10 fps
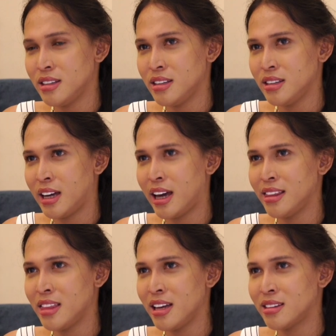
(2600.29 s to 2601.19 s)
yeah, I
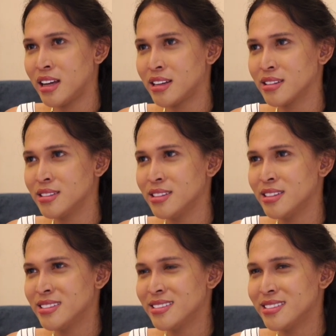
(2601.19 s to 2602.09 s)
think like
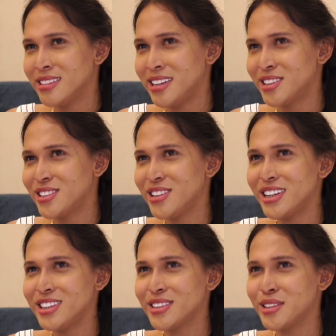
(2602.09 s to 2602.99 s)
it's not
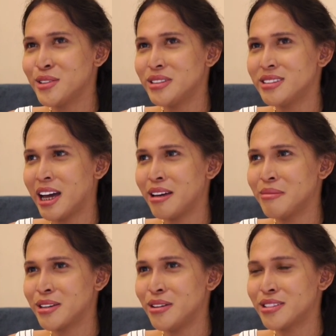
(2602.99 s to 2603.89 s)
just the good
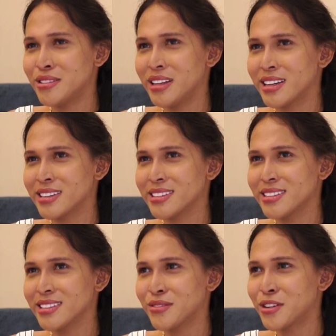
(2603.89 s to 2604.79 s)
timing also. Like
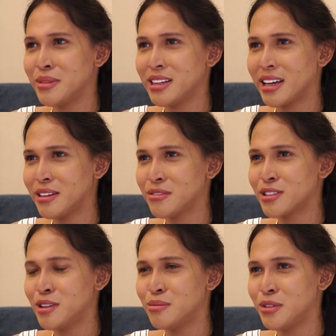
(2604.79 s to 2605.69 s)
for me, like if
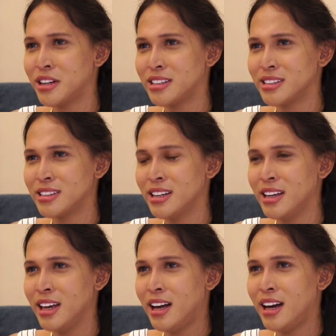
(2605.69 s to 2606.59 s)
someone,
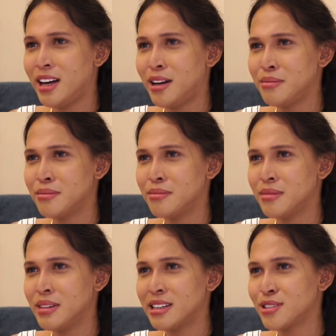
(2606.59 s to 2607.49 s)

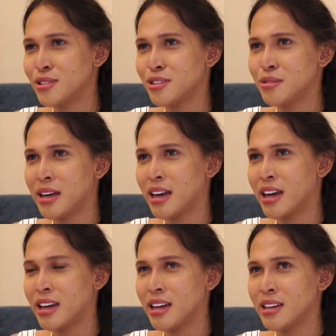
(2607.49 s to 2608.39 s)
that's also
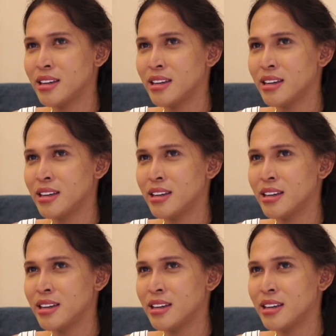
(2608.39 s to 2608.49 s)
my,